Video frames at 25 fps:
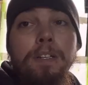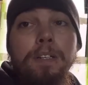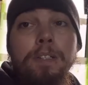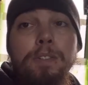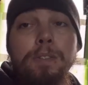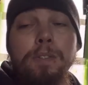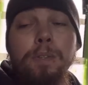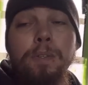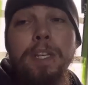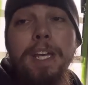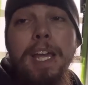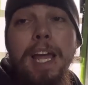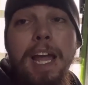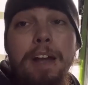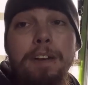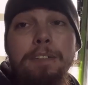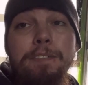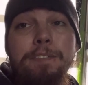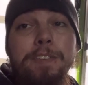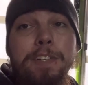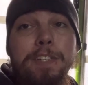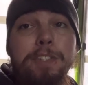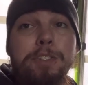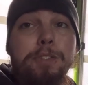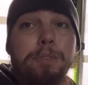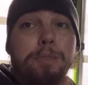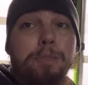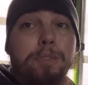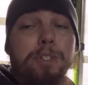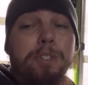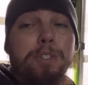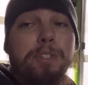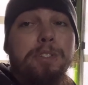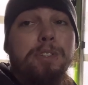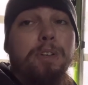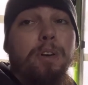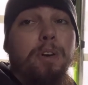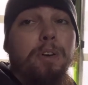So the outfits you
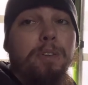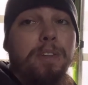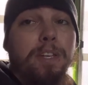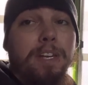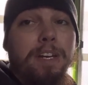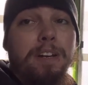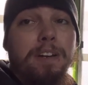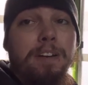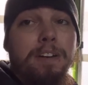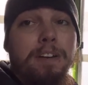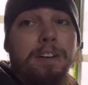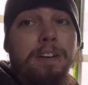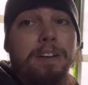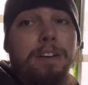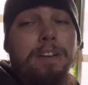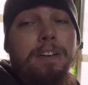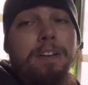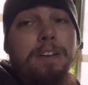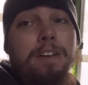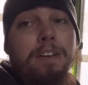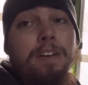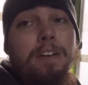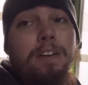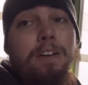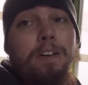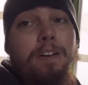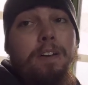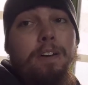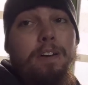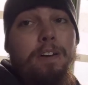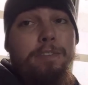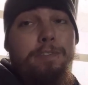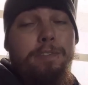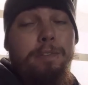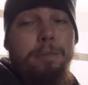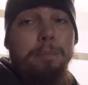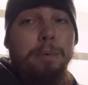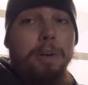just saw there
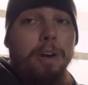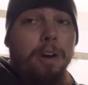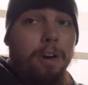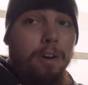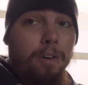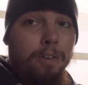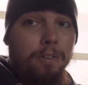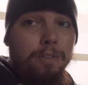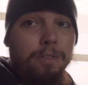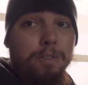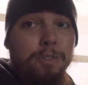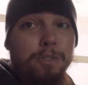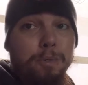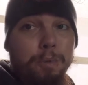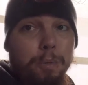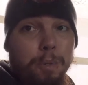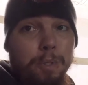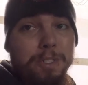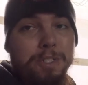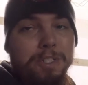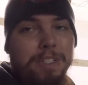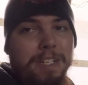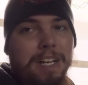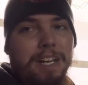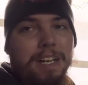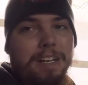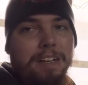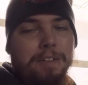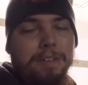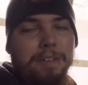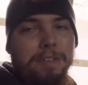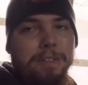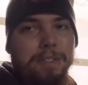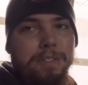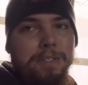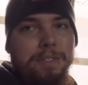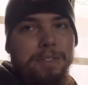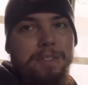are from Arnold
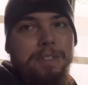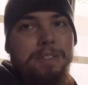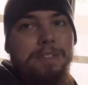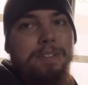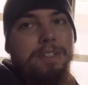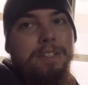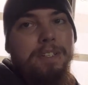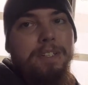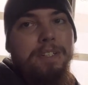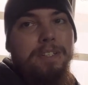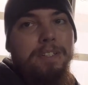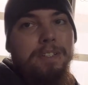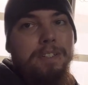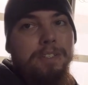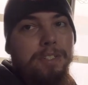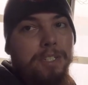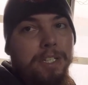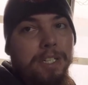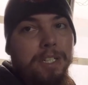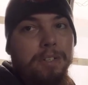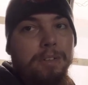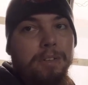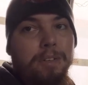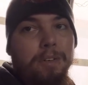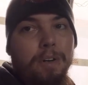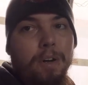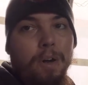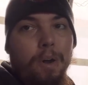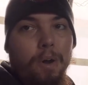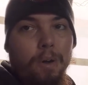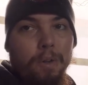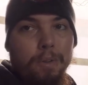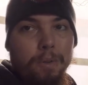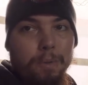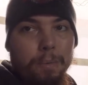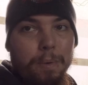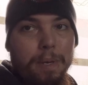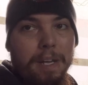Schwarzenegger's Jingle
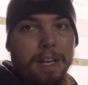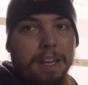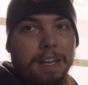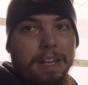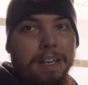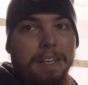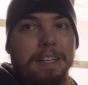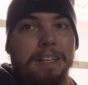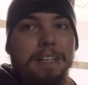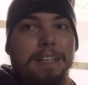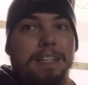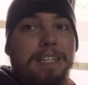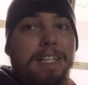All the Way.